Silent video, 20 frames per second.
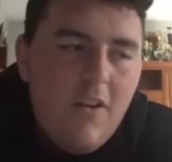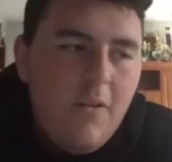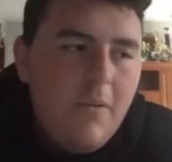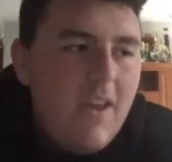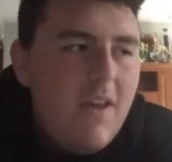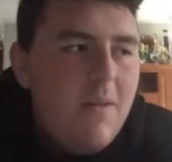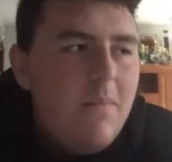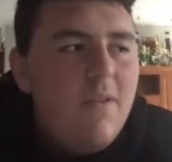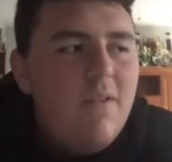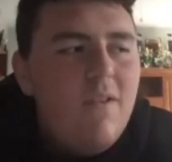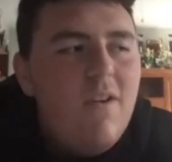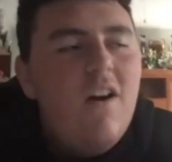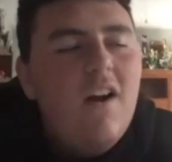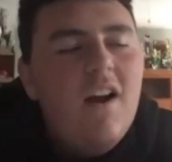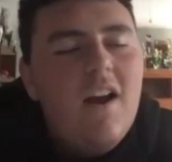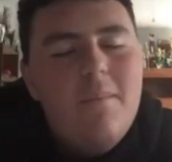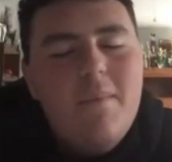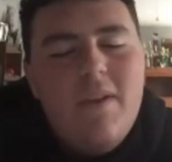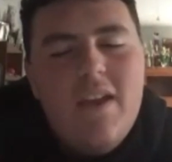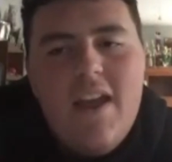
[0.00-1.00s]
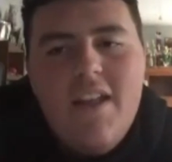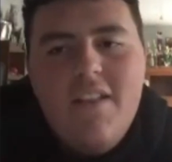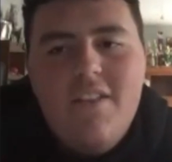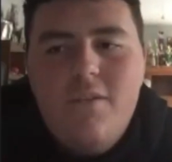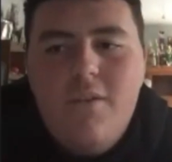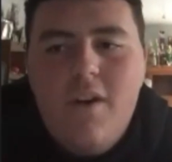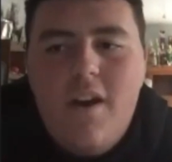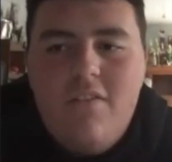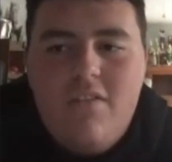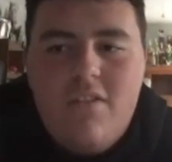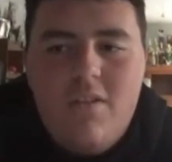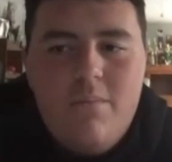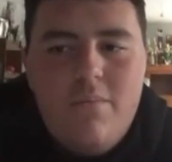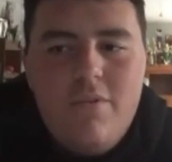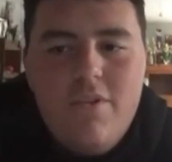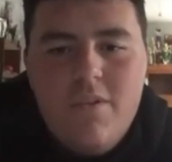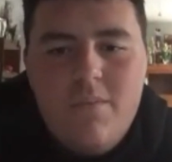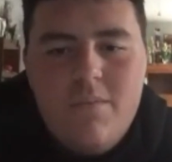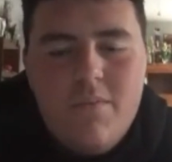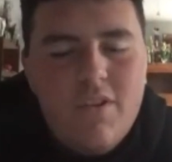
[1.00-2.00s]
get me wrong. I mean, I do have some
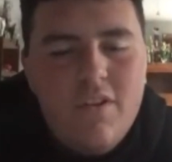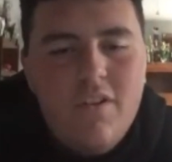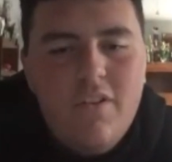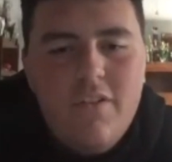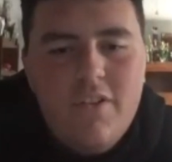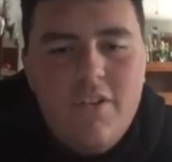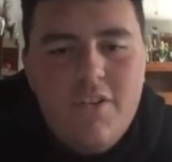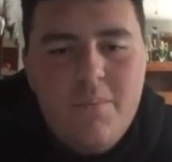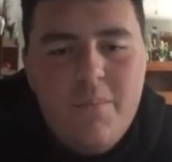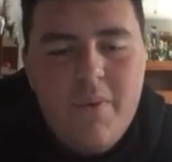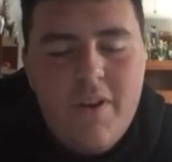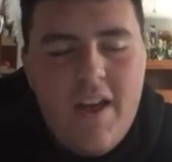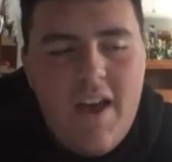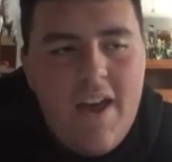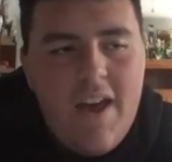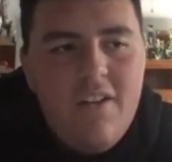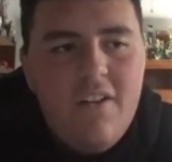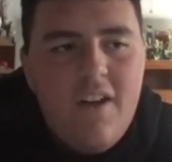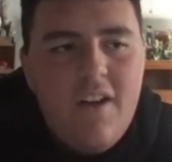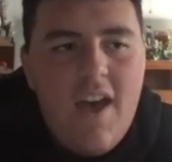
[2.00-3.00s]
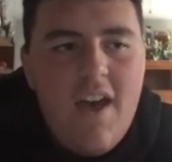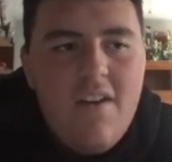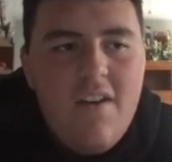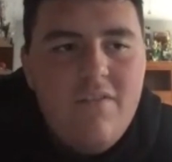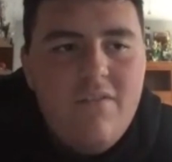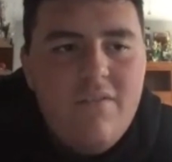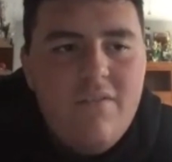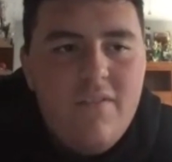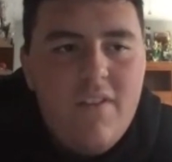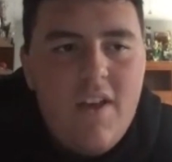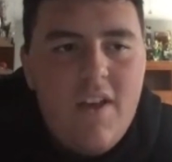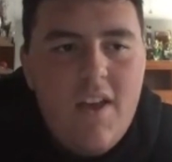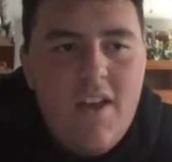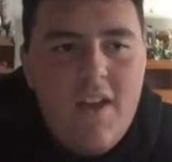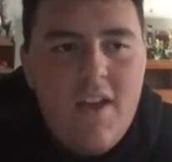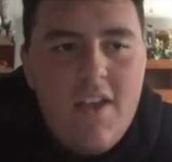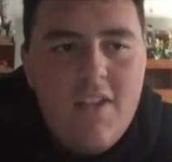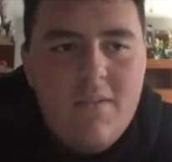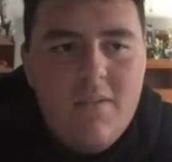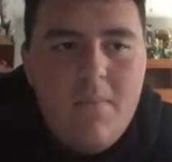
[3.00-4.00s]
Prizm Silvers, but I don't have
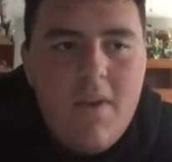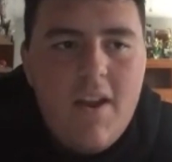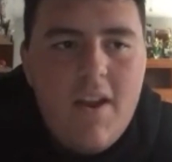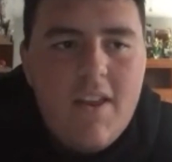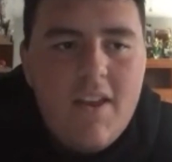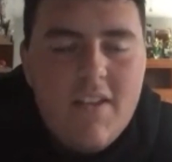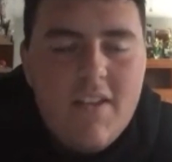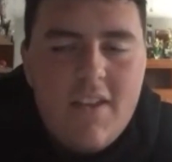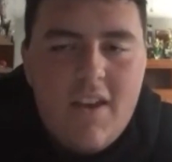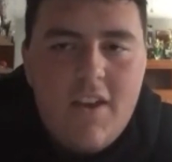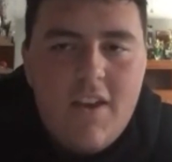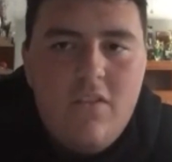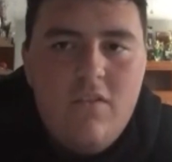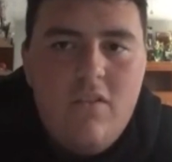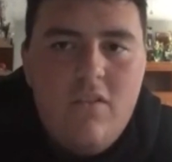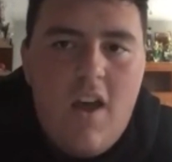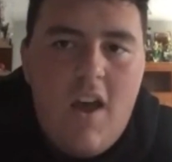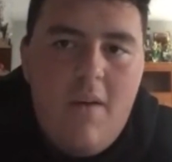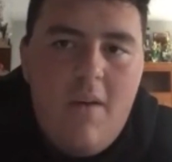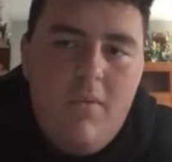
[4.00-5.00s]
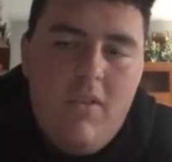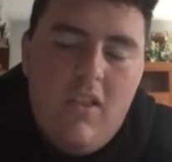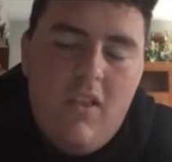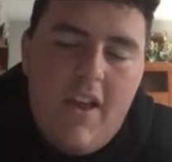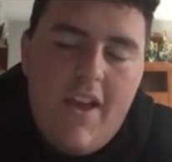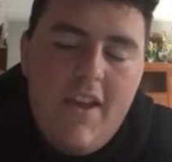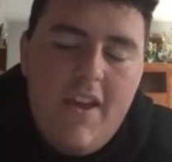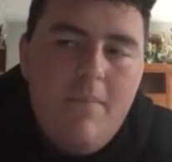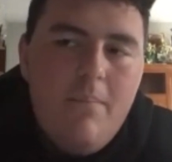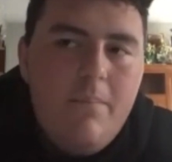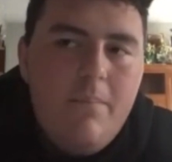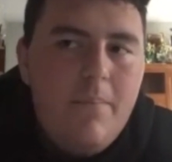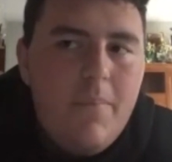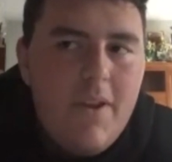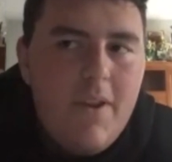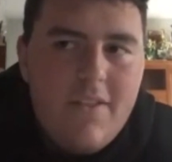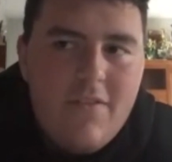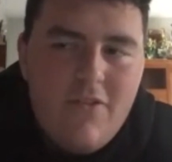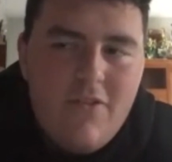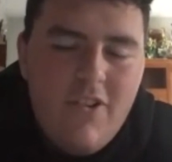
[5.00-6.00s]
as many as I I would like.
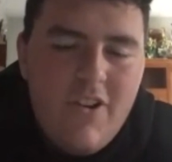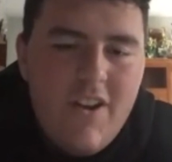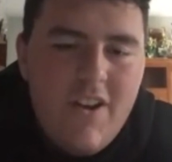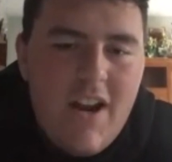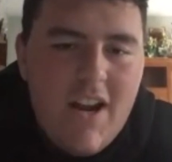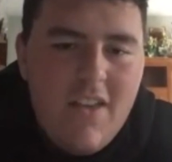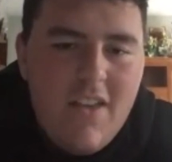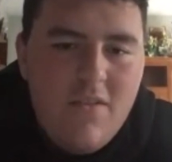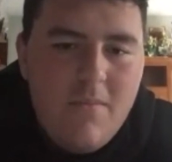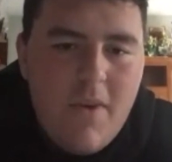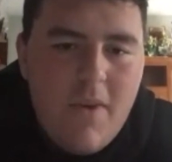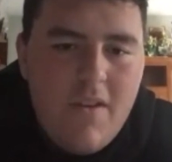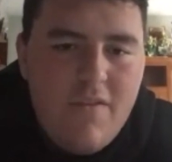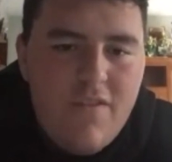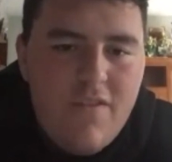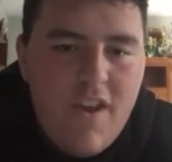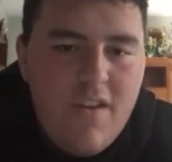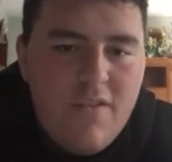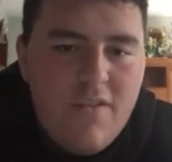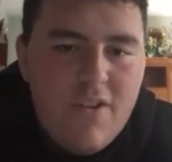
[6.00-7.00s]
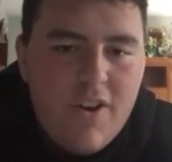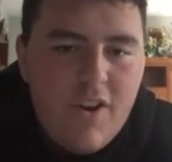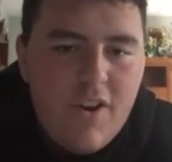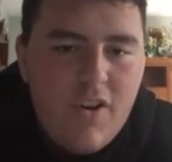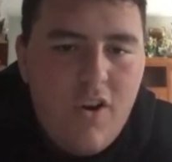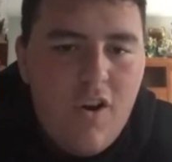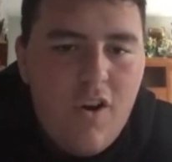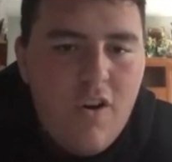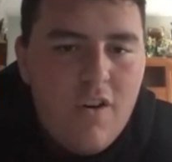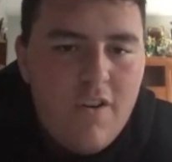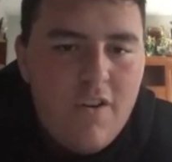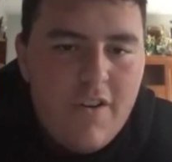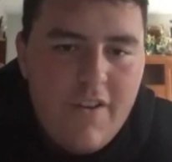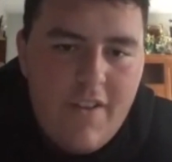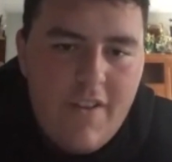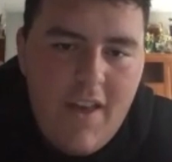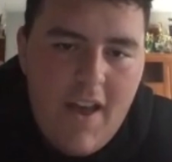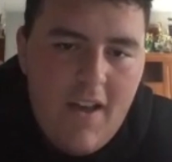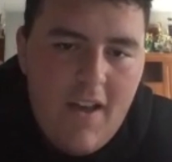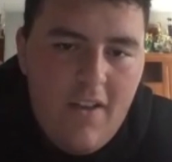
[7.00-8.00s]
But it's really not even my favorite card
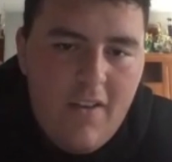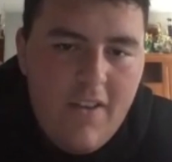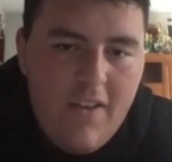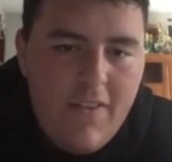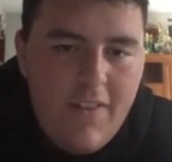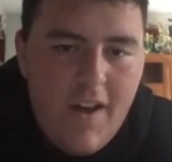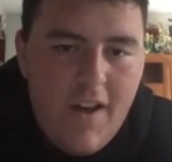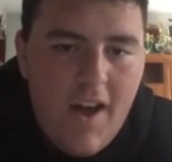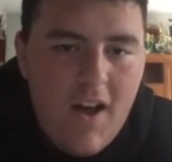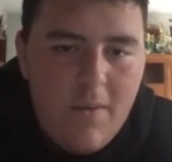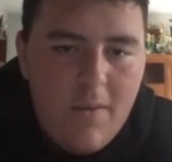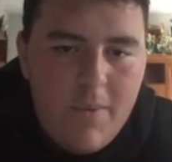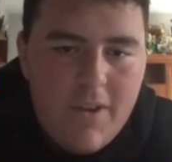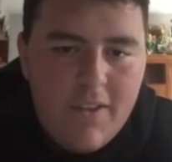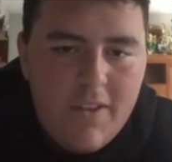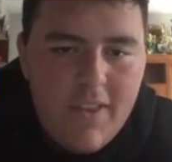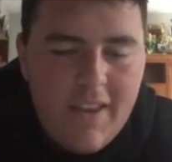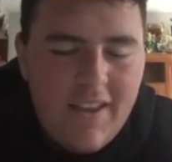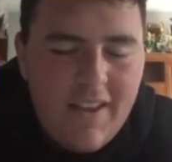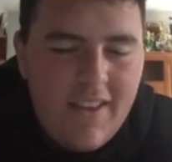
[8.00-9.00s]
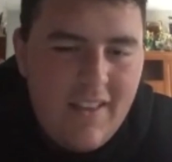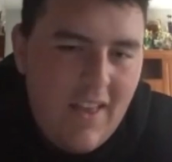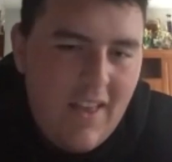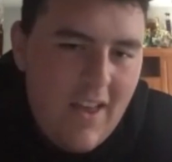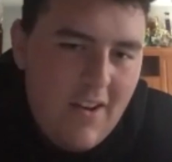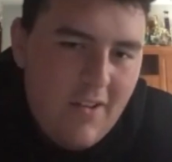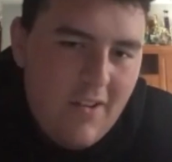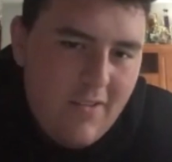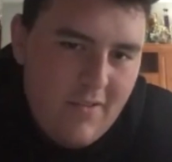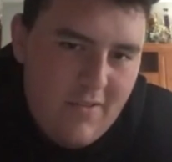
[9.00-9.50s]
out in the hobby. Like I don't